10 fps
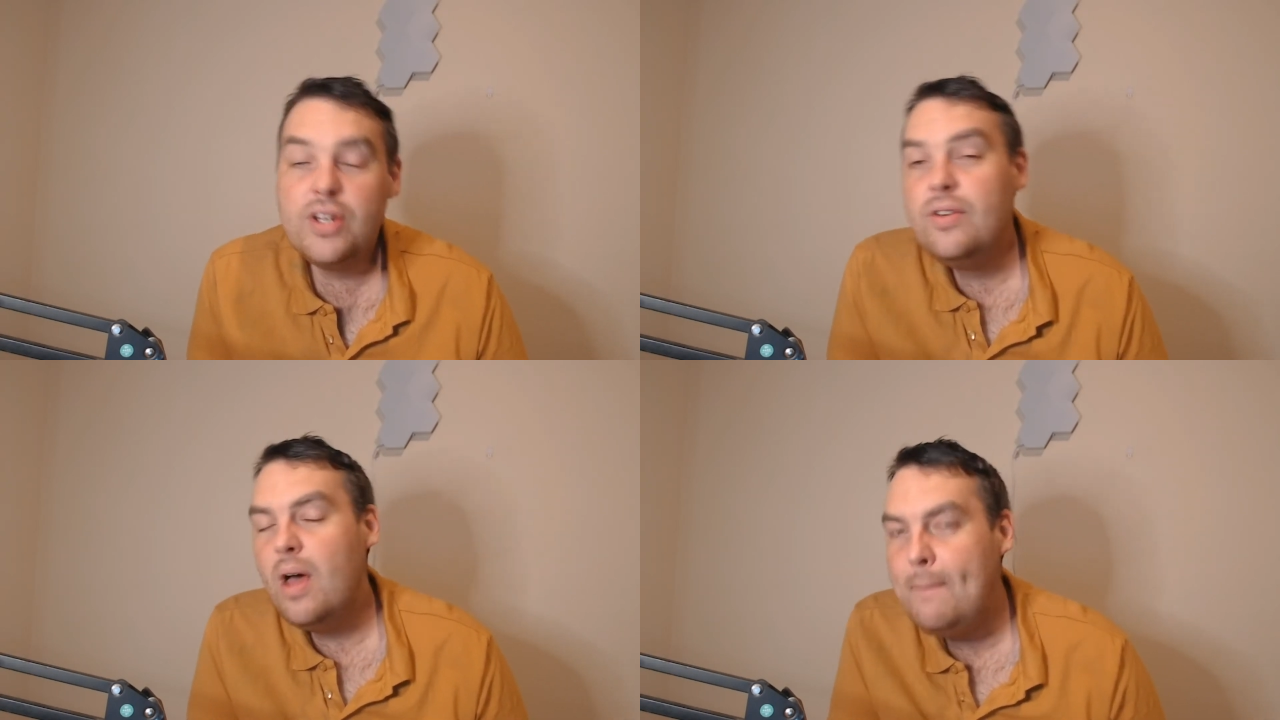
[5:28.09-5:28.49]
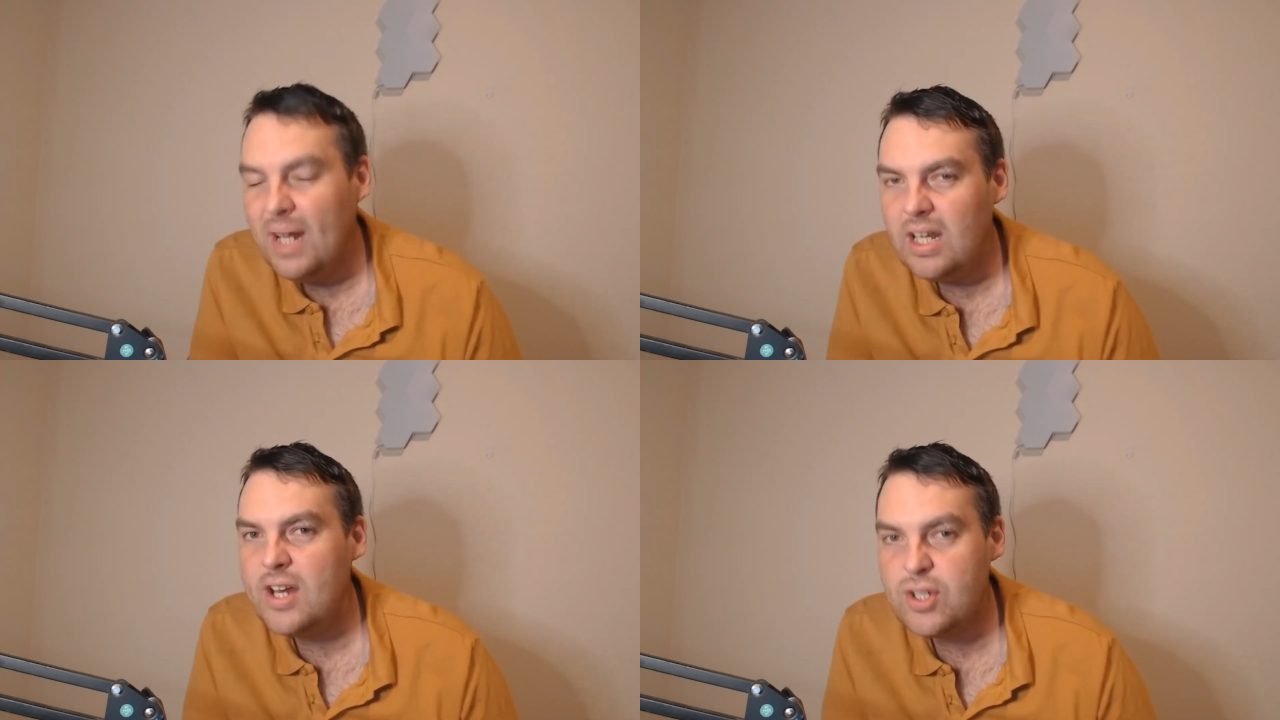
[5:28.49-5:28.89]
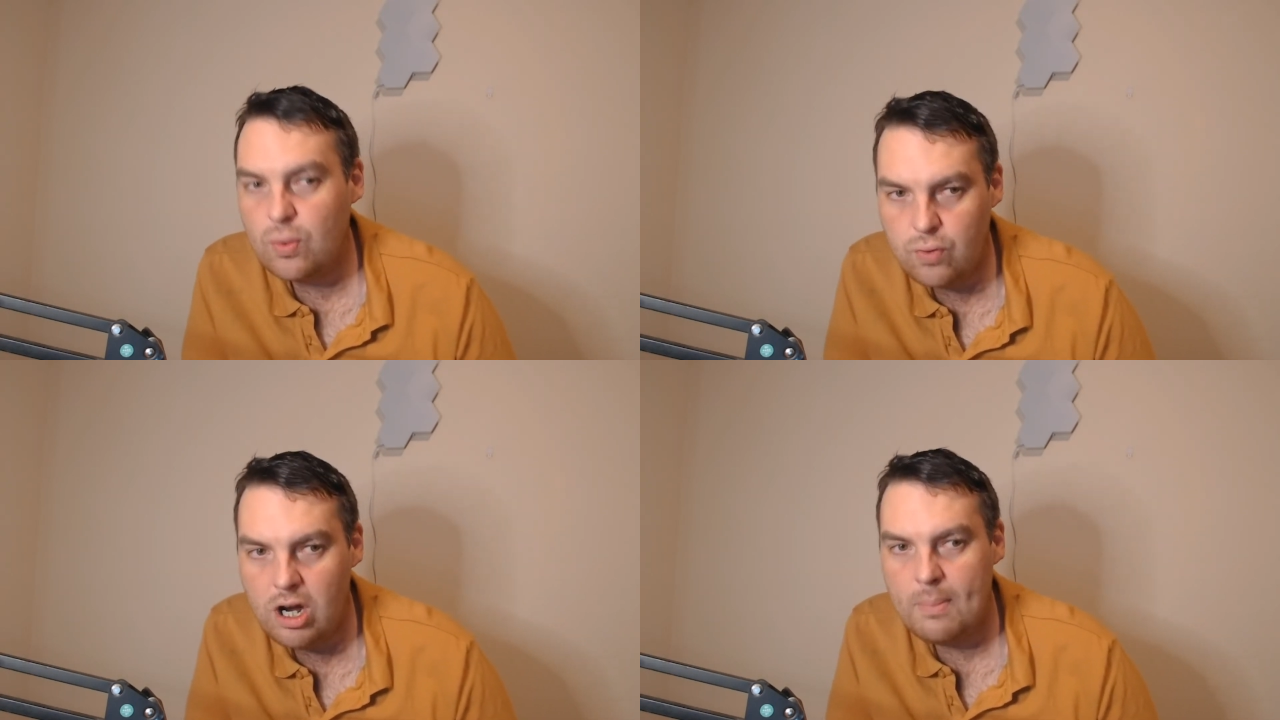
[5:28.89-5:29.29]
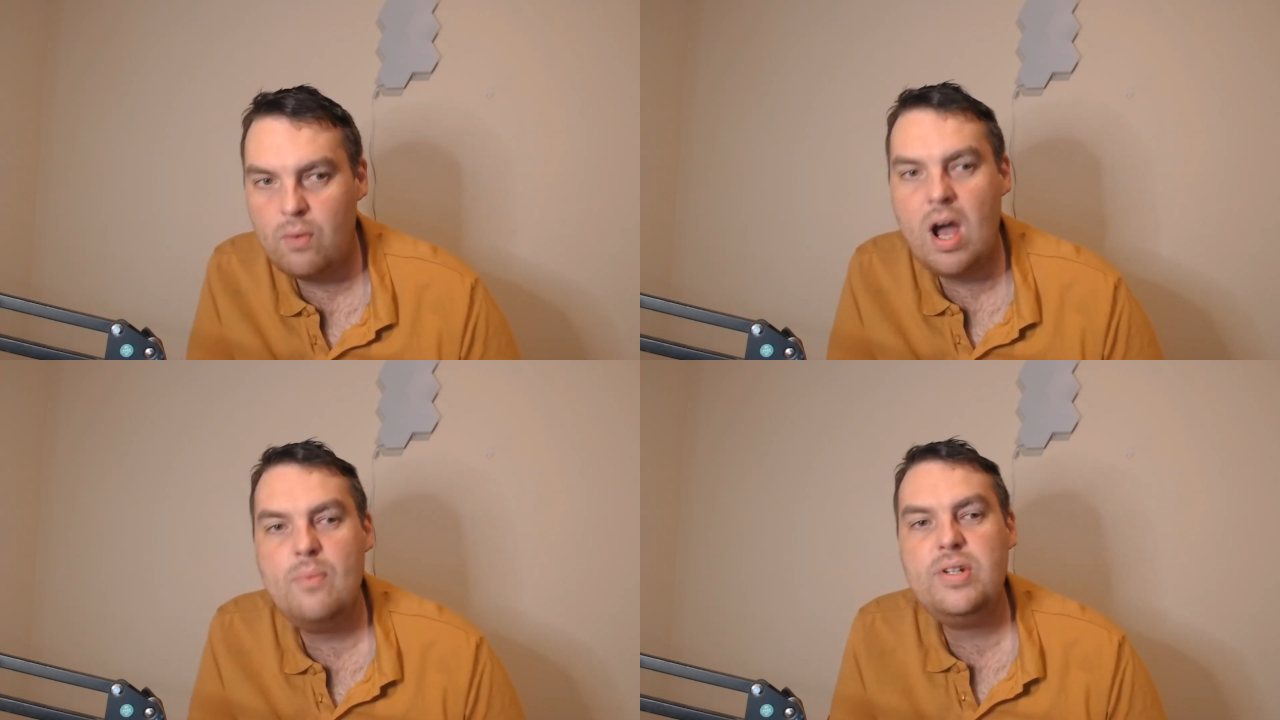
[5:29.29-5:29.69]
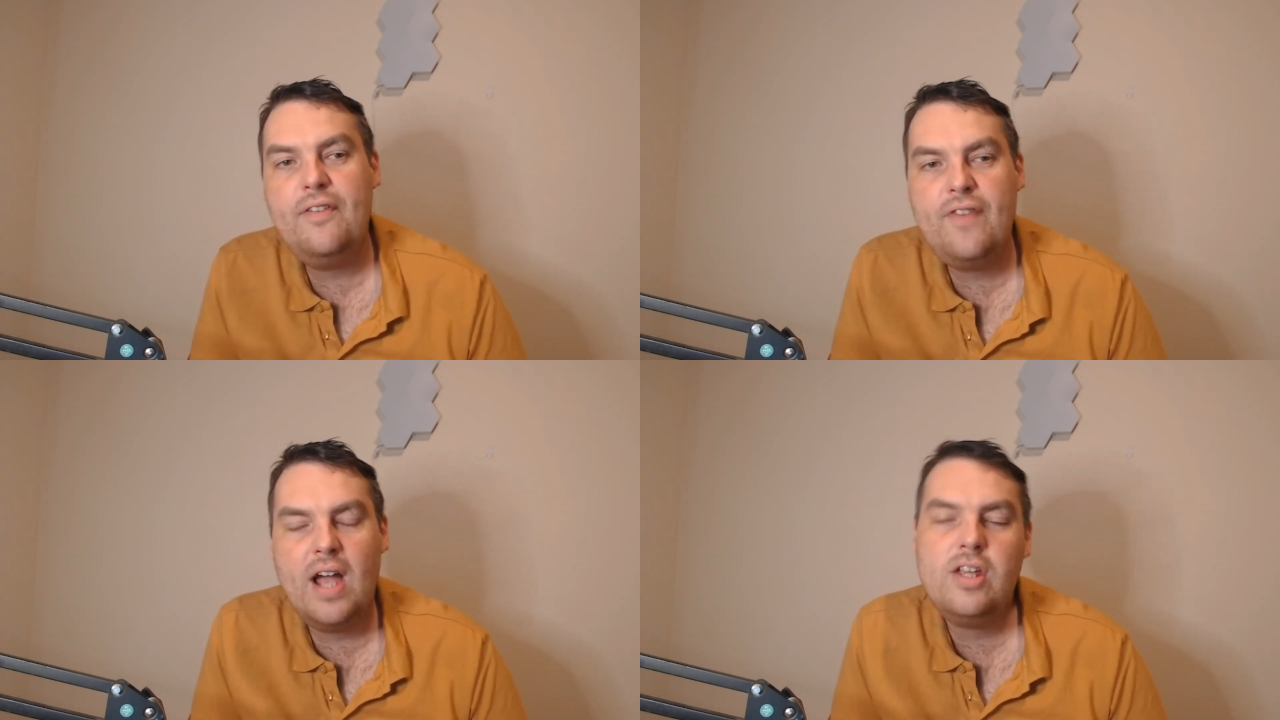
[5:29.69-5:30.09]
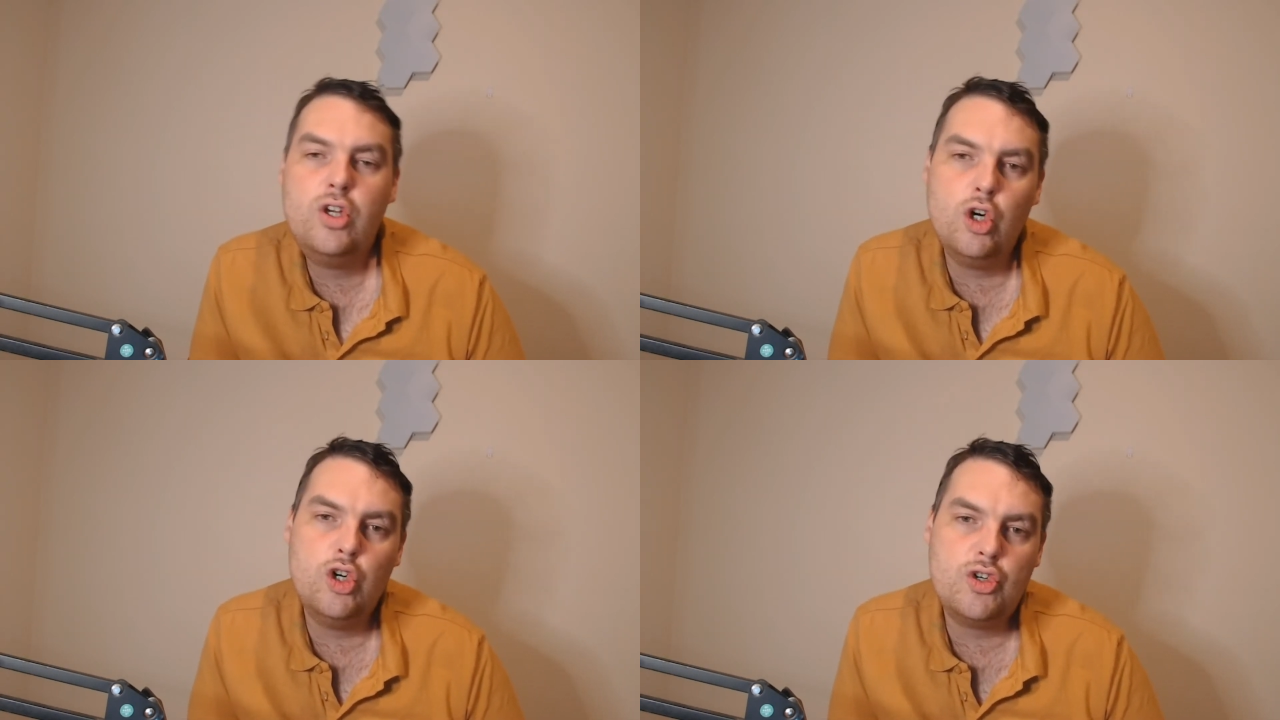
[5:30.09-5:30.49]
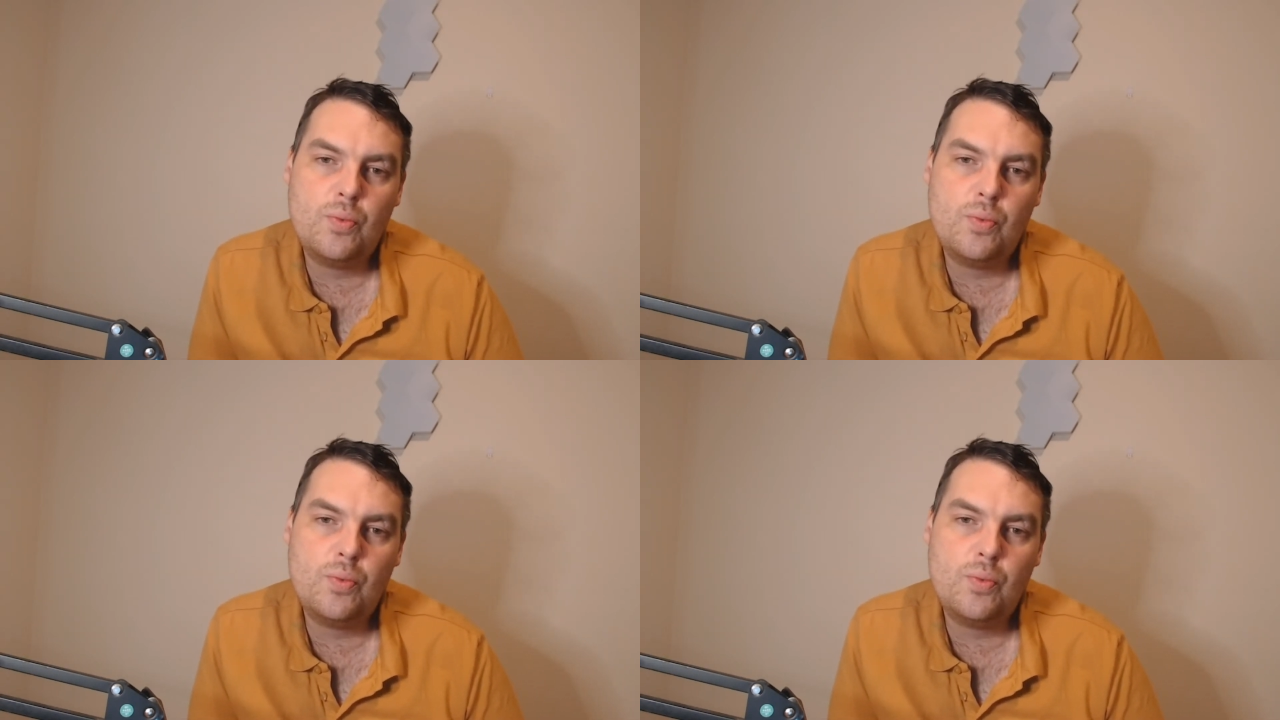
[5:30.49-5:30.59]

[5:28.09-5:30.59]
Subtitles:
ability to roam around. You find Good,